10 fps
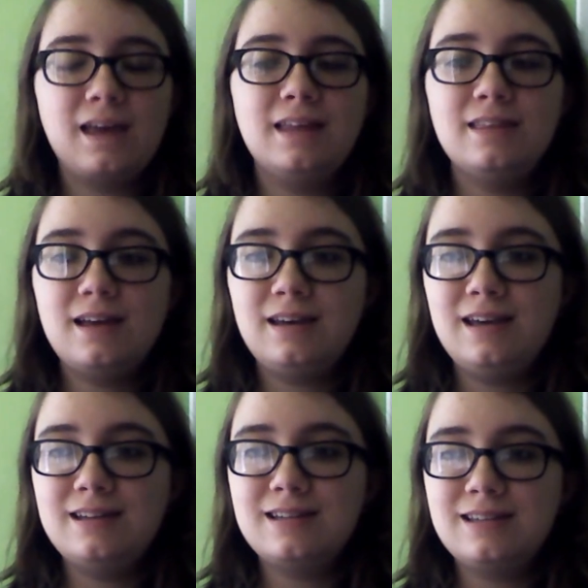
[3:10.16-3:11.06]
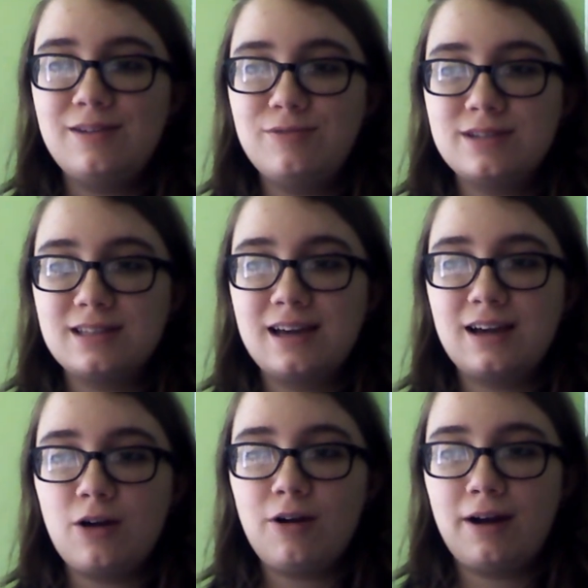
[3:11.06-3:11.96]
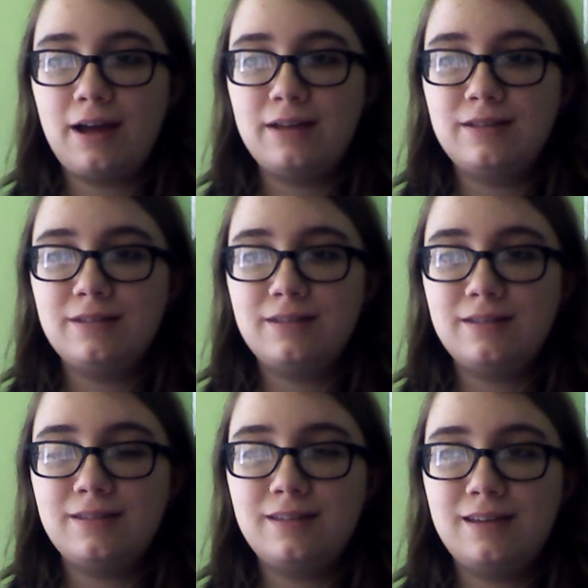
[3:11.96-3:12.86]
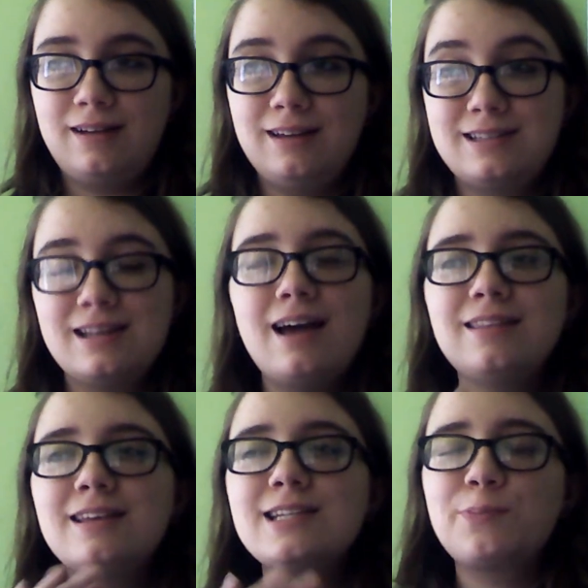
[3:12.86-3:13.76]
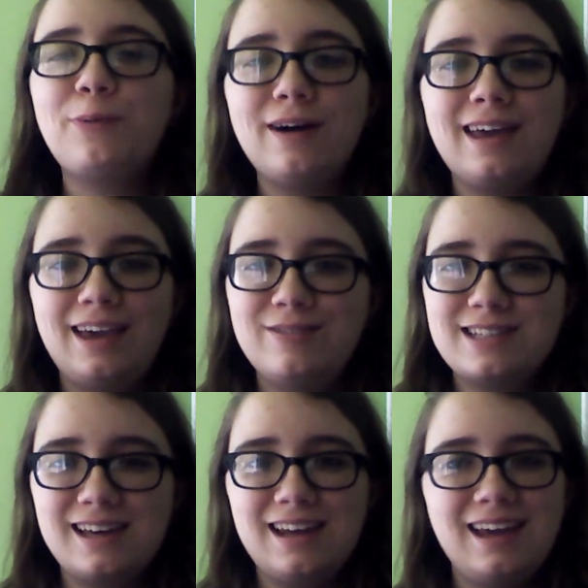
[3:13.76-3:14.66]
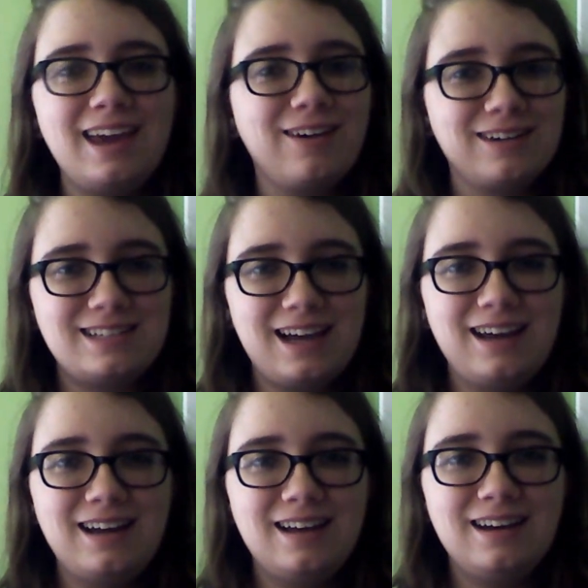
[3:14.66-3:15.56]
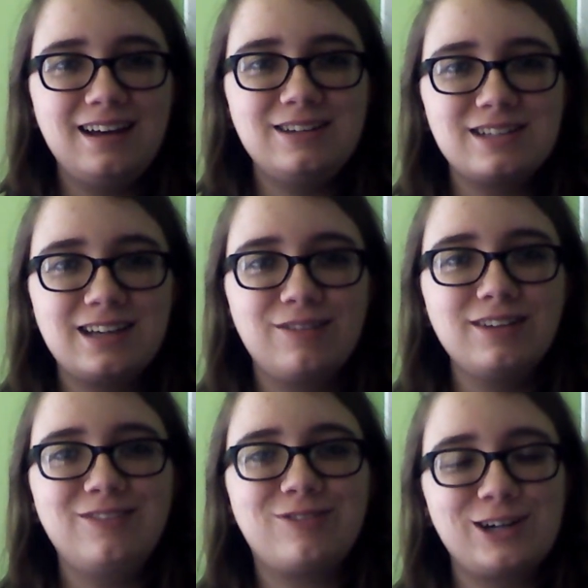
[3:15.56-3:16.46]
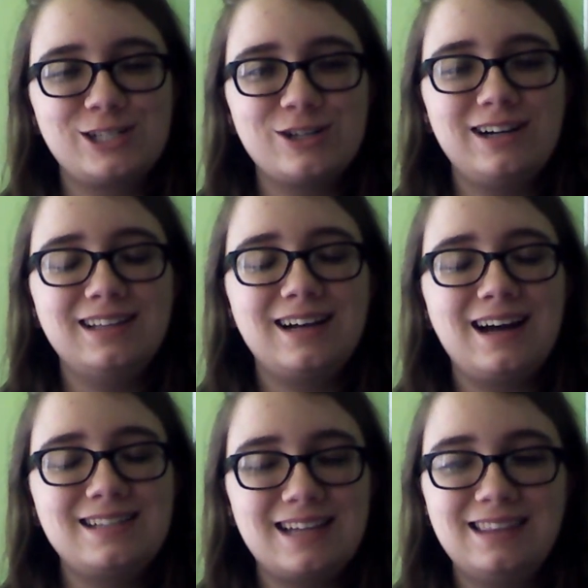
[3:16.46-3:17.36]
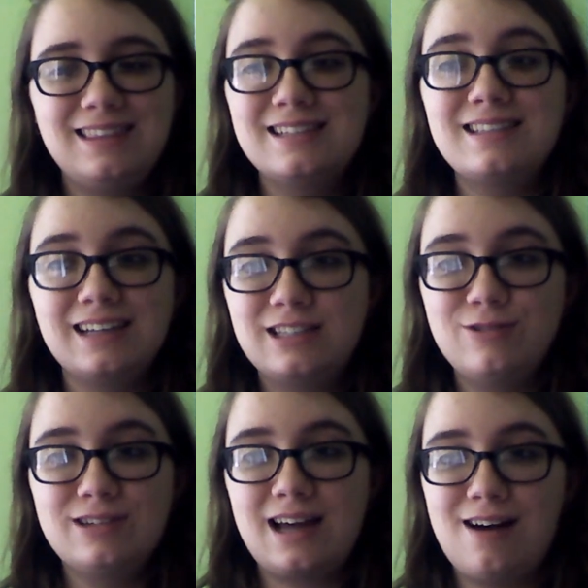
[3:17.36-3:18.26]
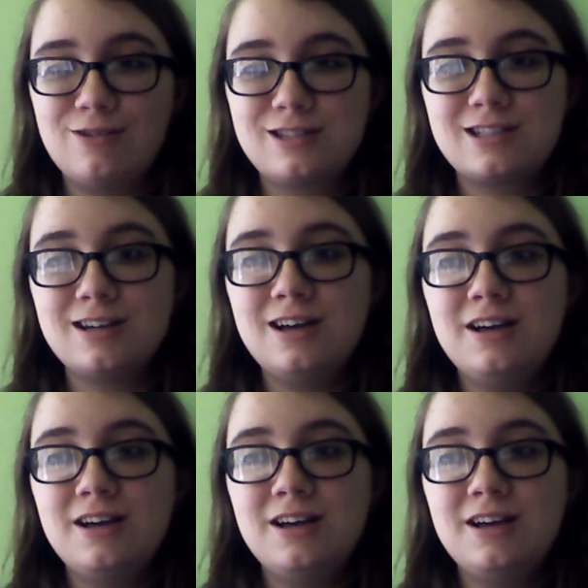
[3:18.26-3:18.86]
And then he was like, all right. Because at this point, he was getting irritated and just like really frustrated that I sent this thing to his house.